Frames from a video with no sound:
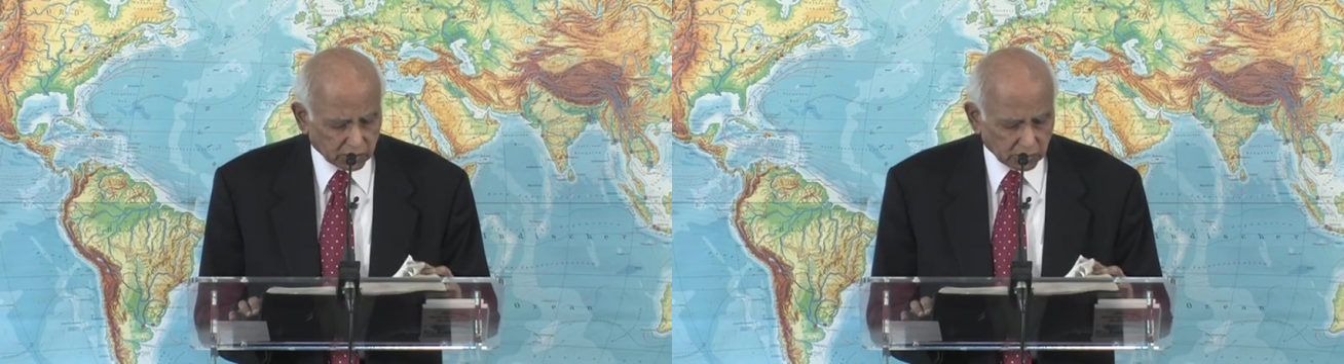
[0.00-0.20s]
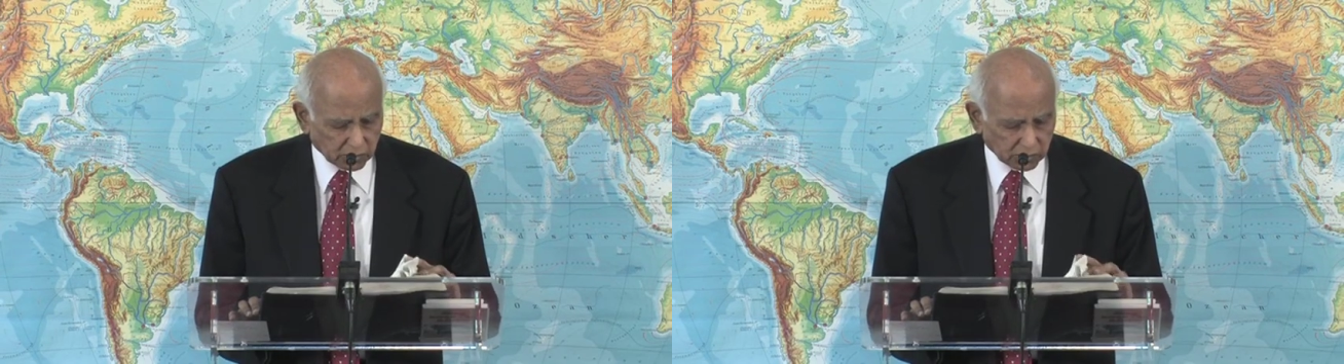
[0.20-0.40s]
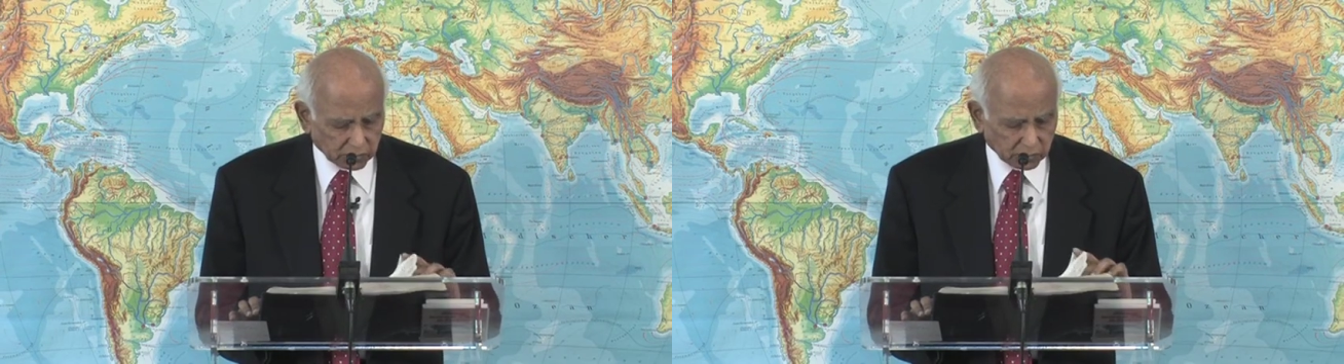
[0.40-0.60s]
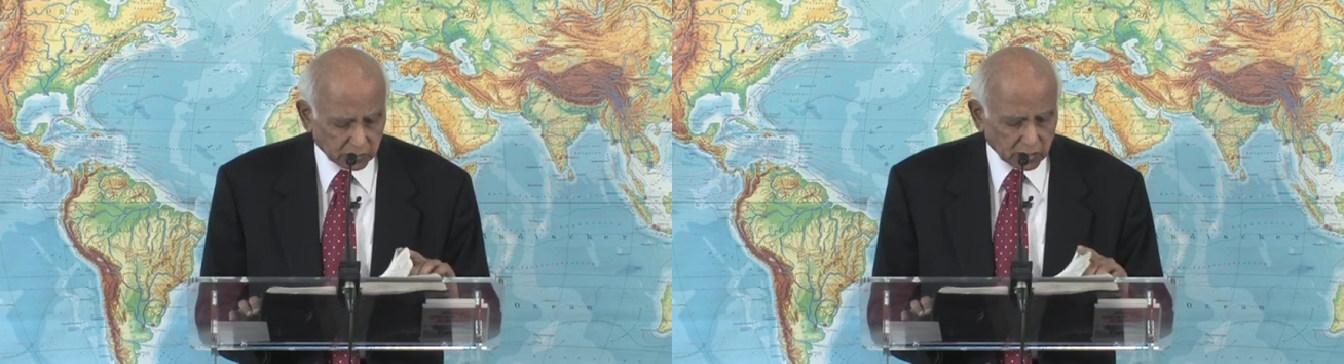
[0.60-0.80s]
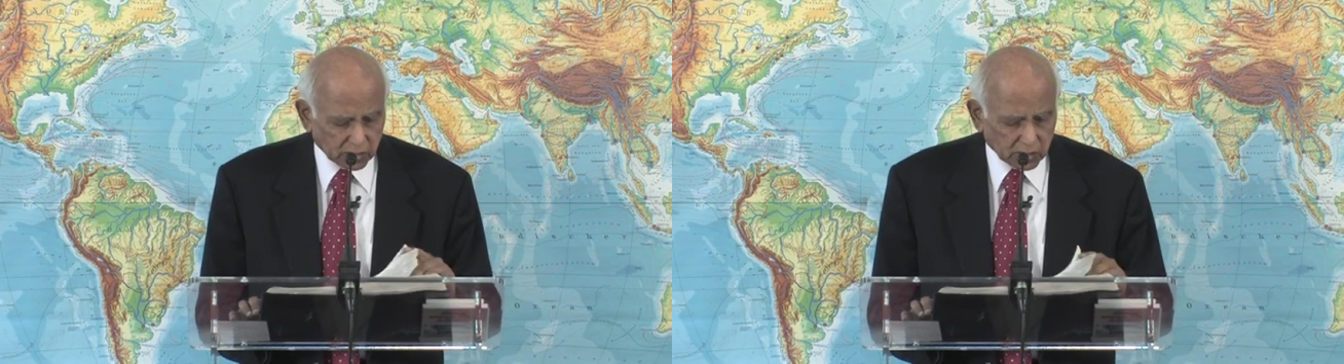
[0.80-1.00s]
to
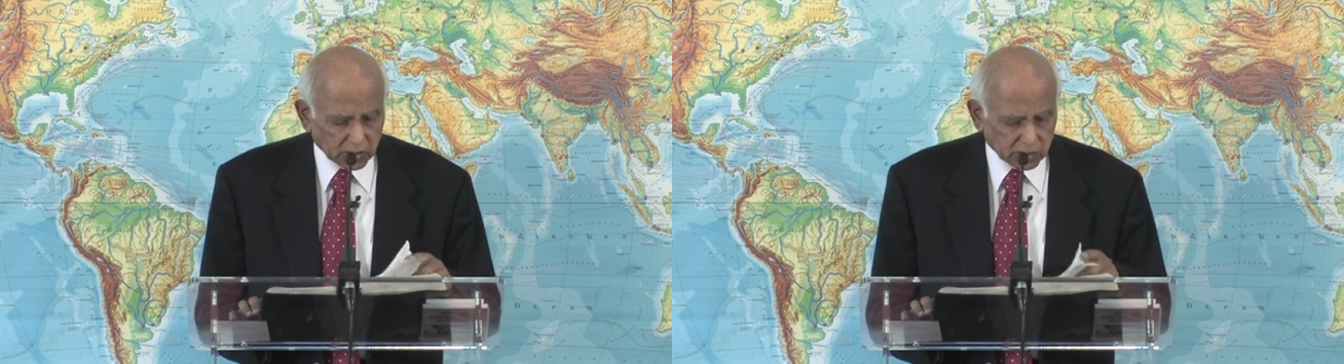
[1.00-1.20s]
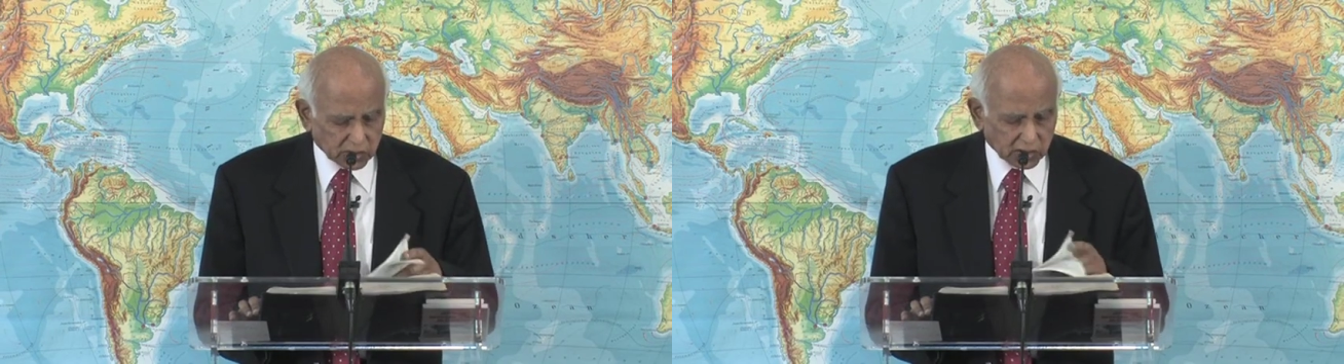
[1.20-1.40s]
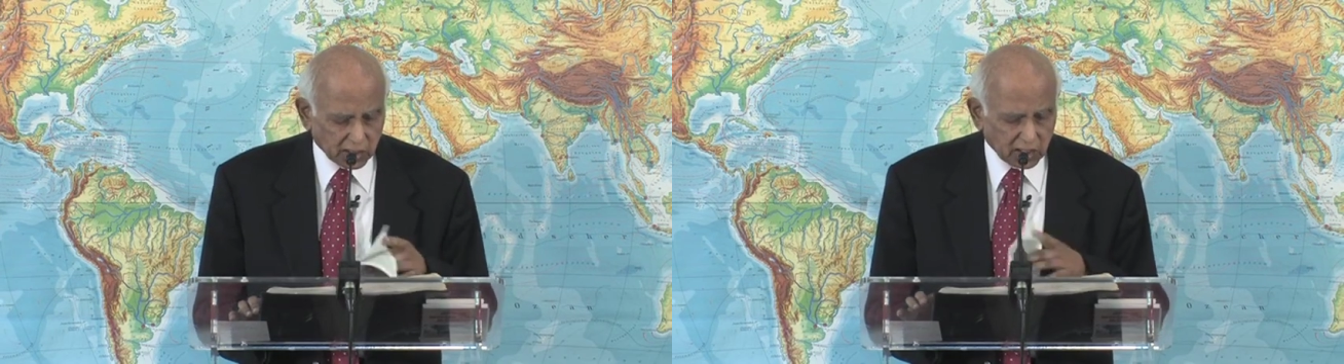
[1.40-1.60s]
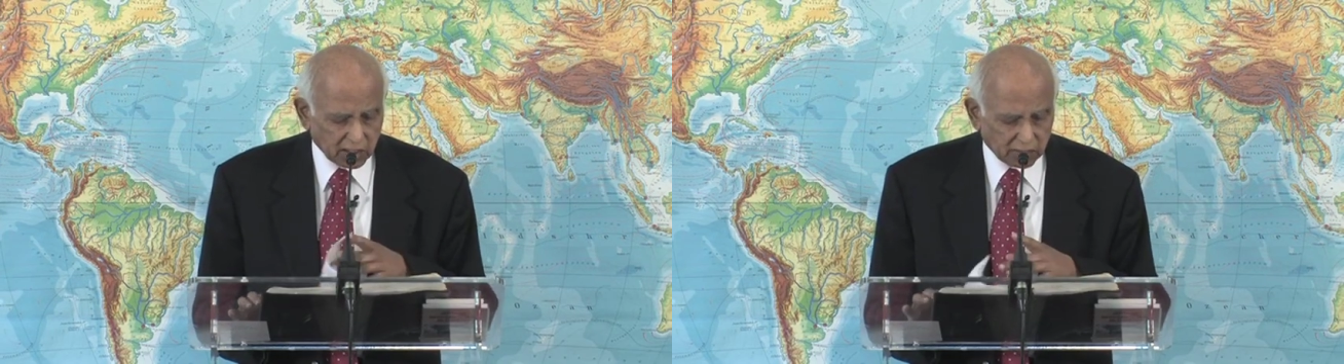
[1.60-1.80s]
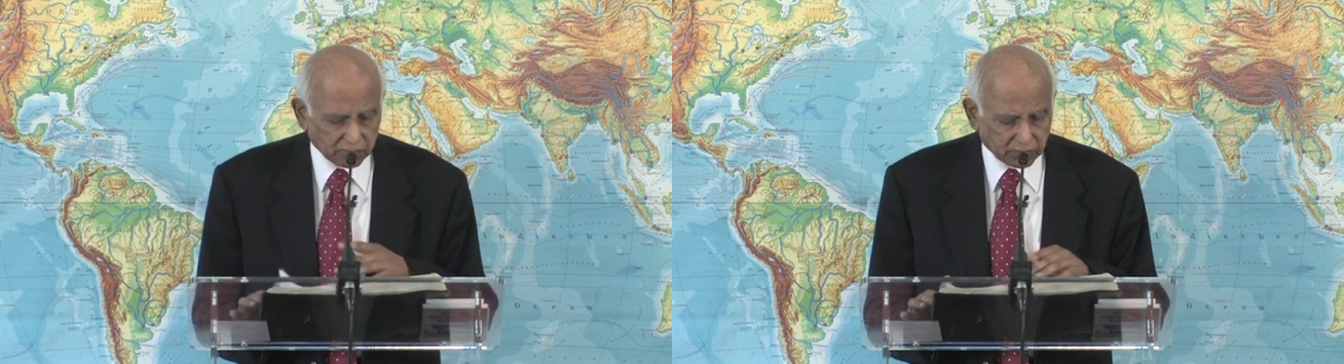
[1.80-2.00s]
see